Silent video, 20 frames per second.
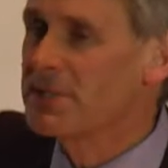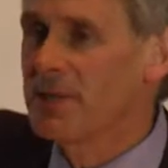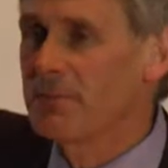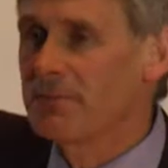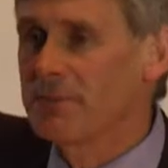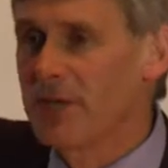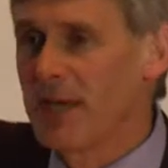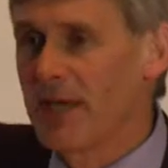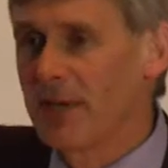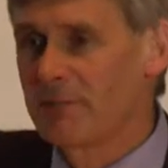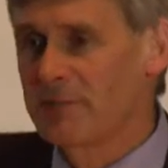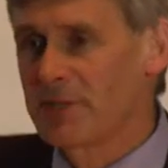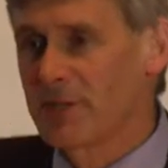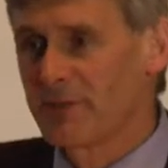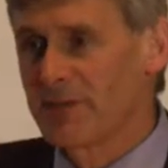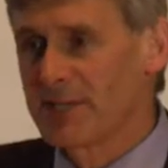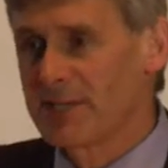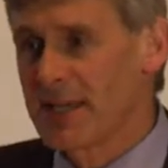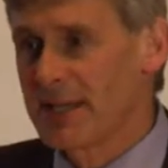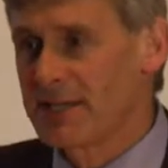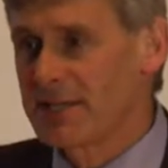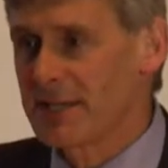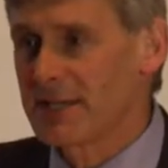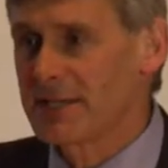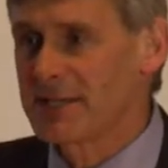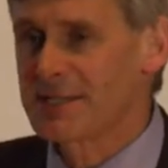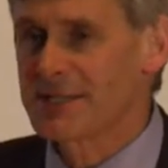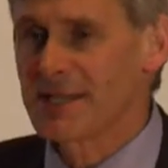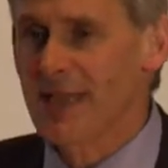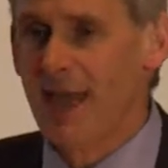sometimes of assessing
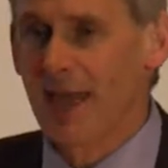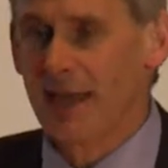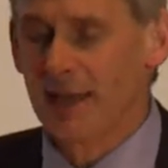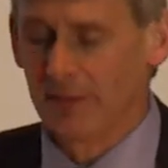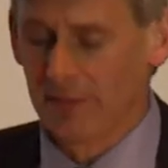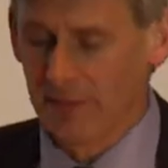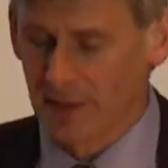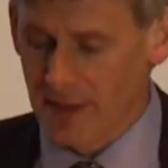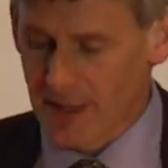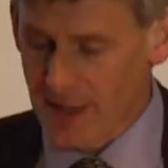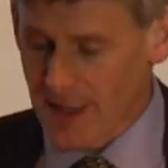scale